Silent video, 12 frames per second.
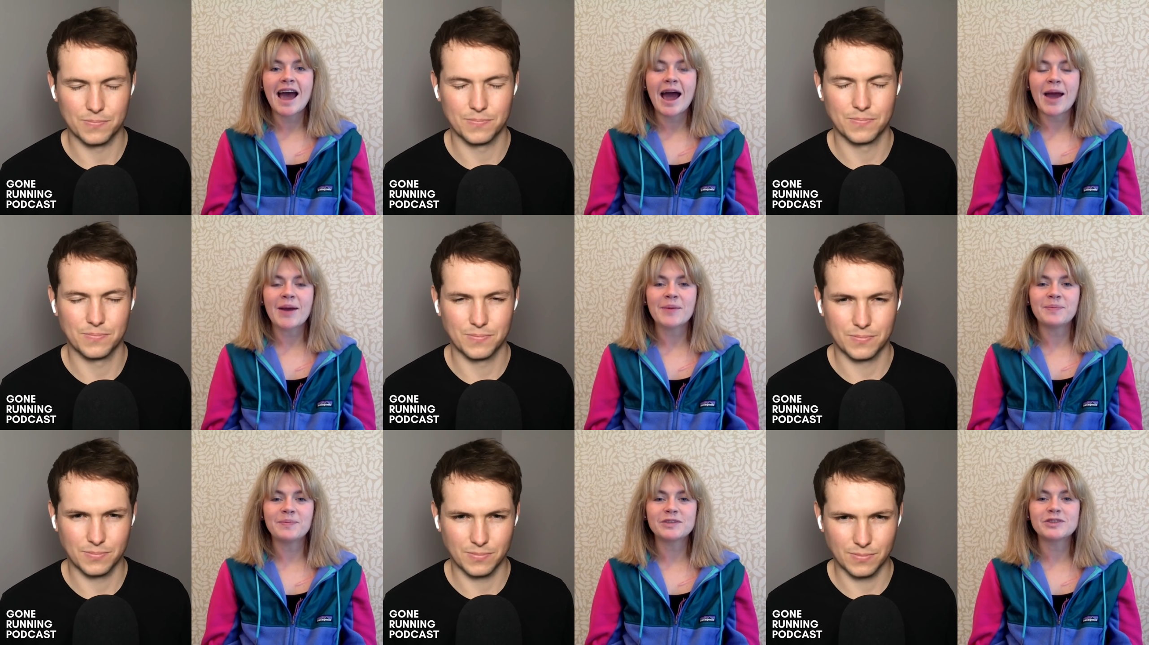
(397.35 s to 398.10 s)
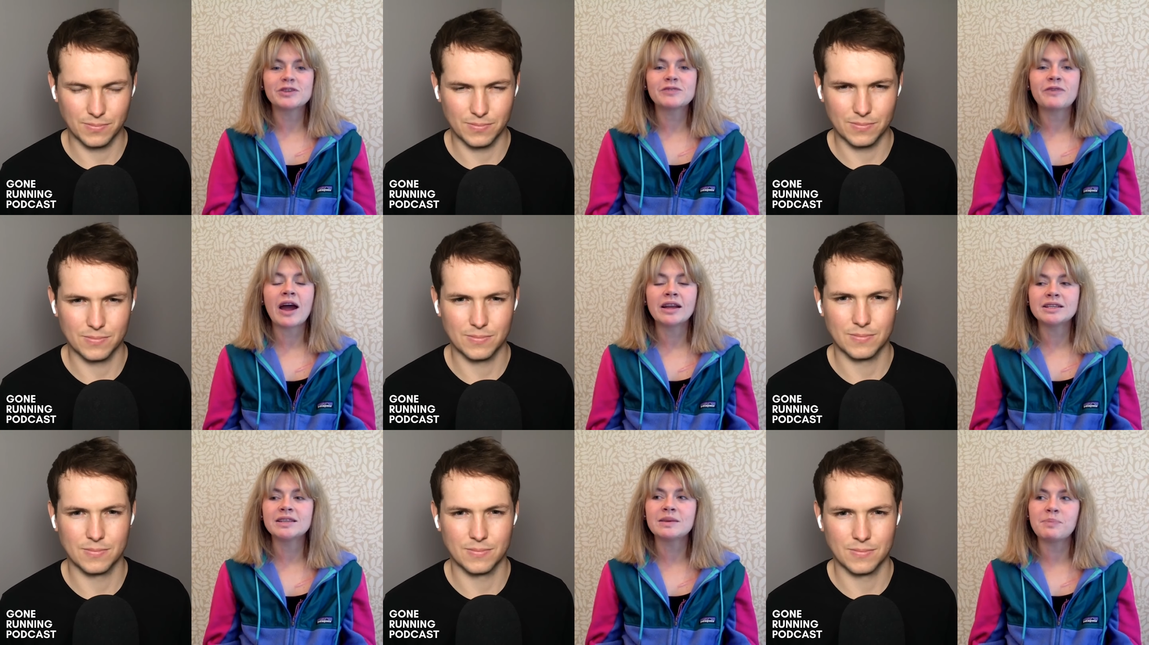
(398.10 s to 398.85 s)
Speaker 1: Um, so it's
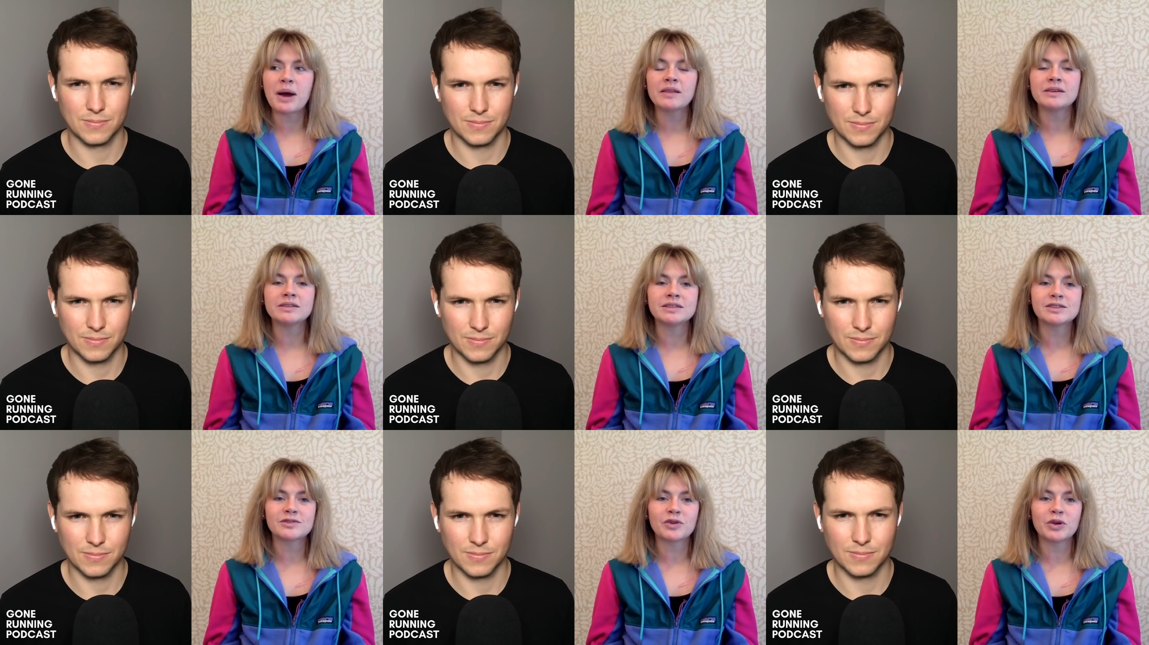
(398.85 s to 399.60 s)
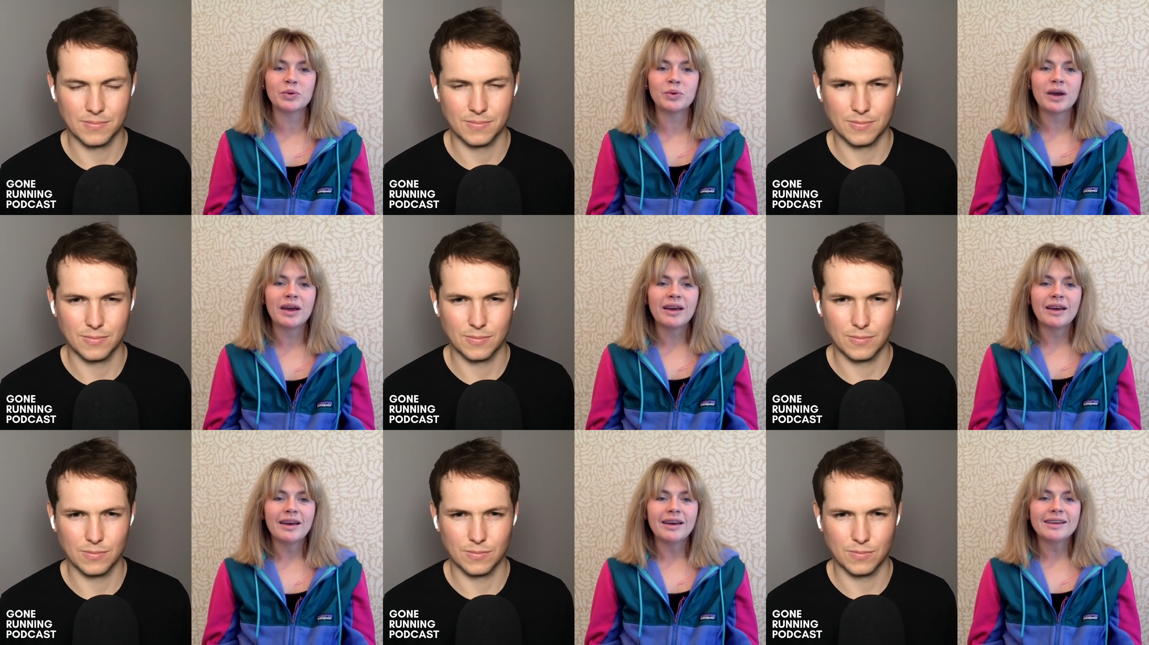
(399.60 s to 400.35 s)
finding the balance through
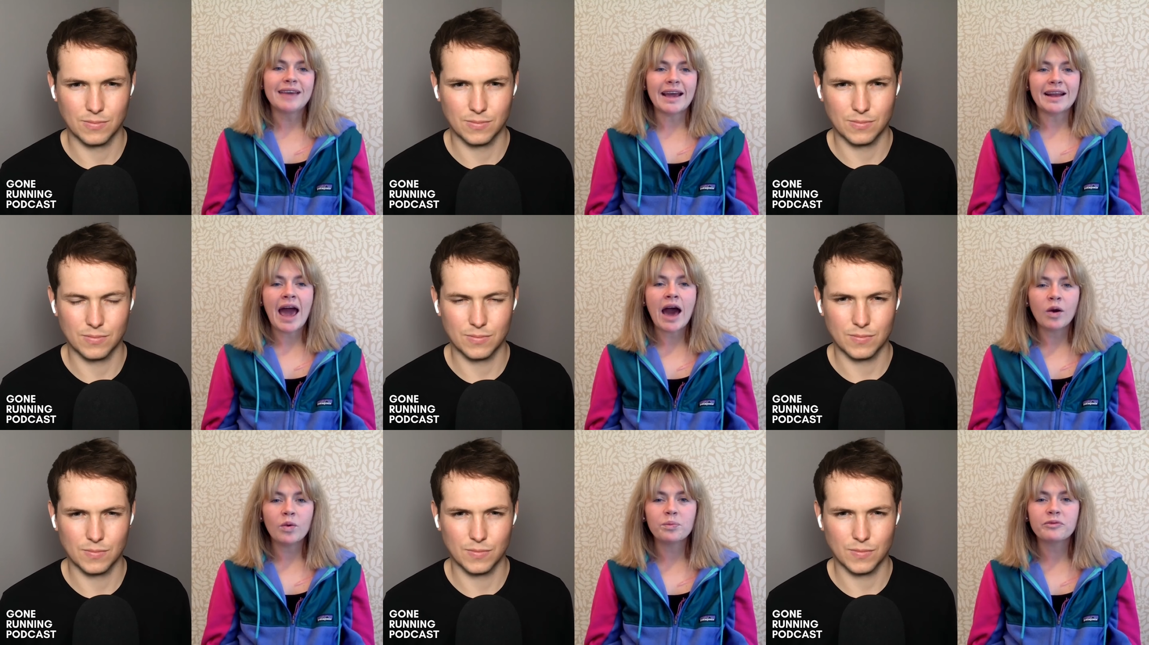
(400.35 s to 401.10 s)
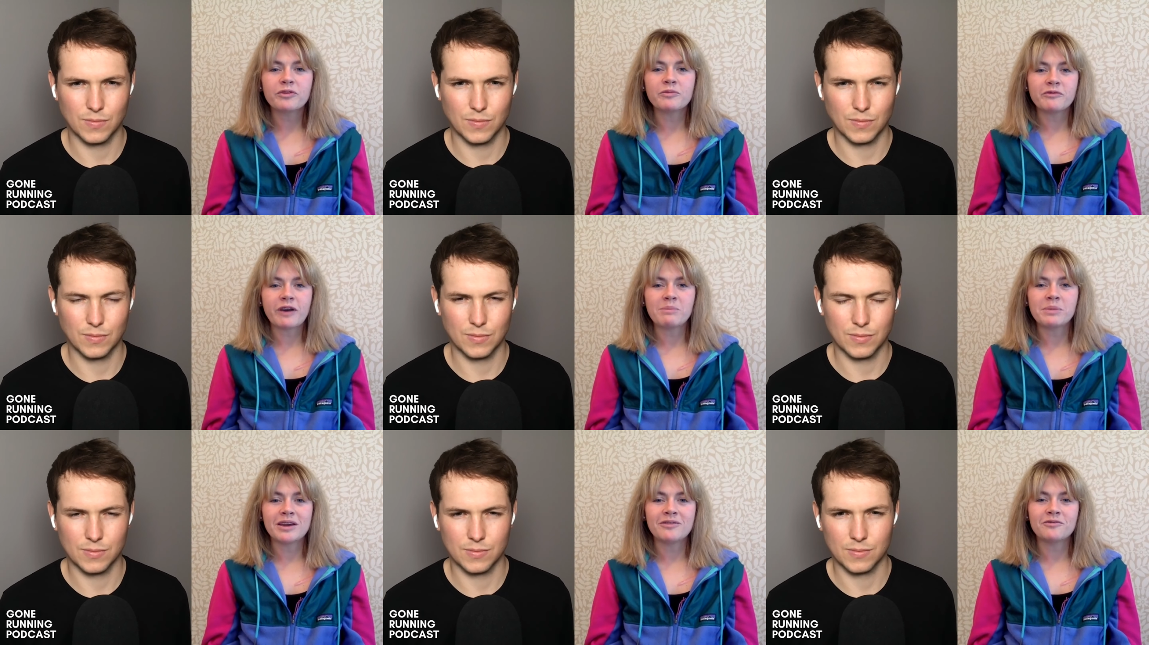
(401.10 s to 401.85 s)
getting help from
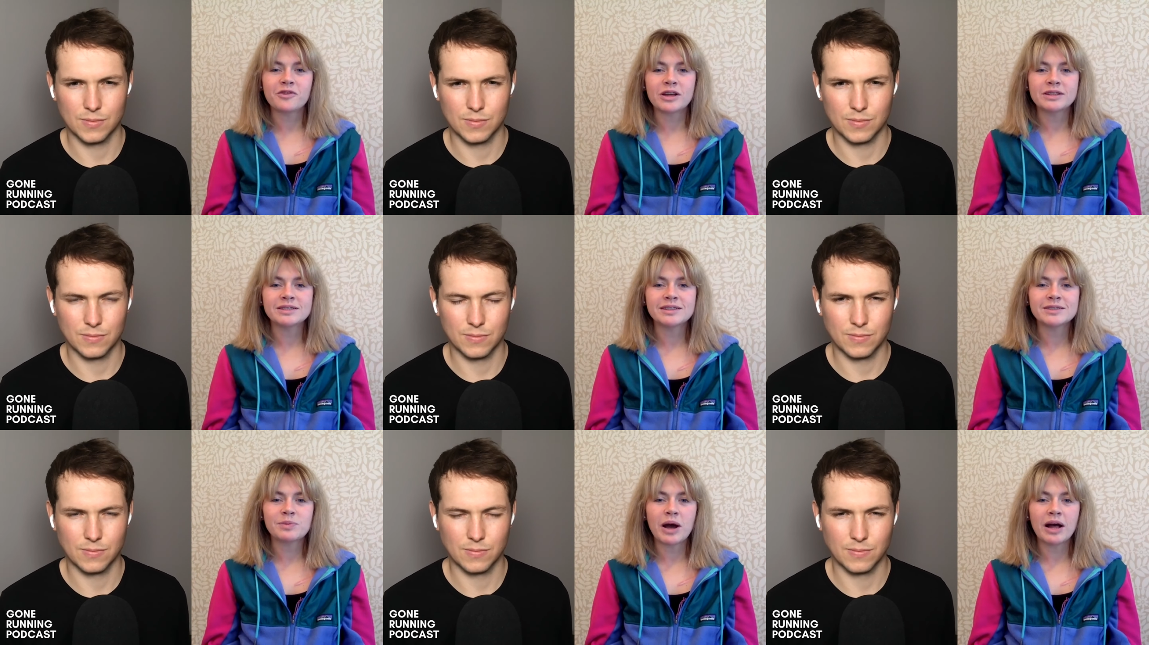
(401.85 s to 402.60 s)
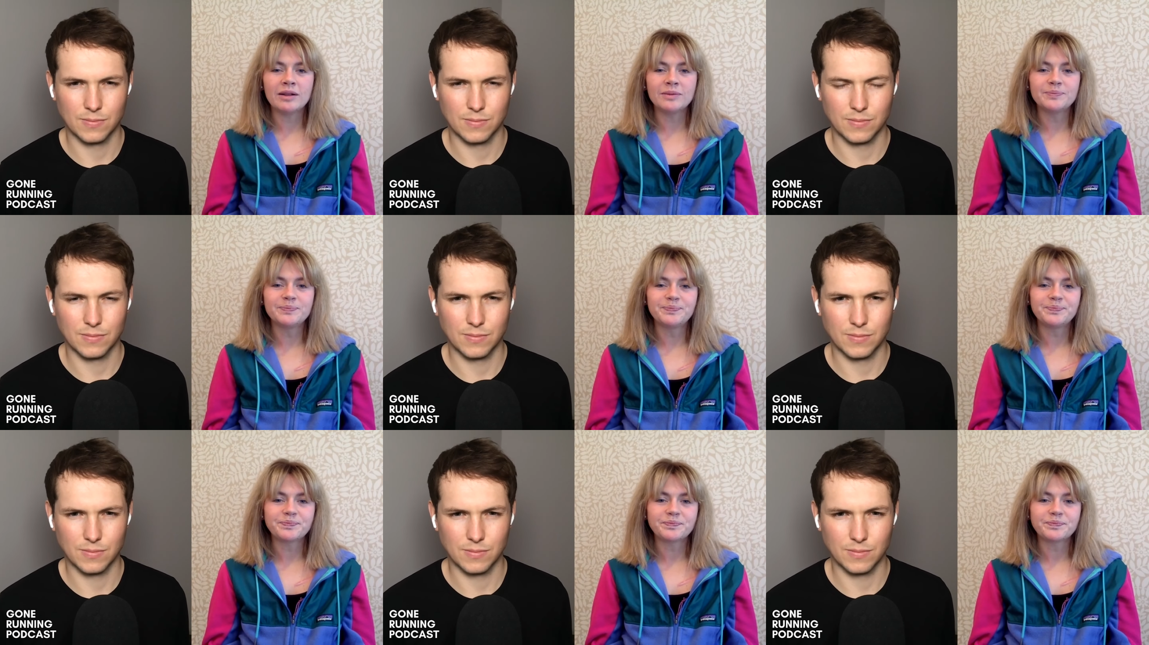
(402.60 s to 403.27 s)
family and friends as well.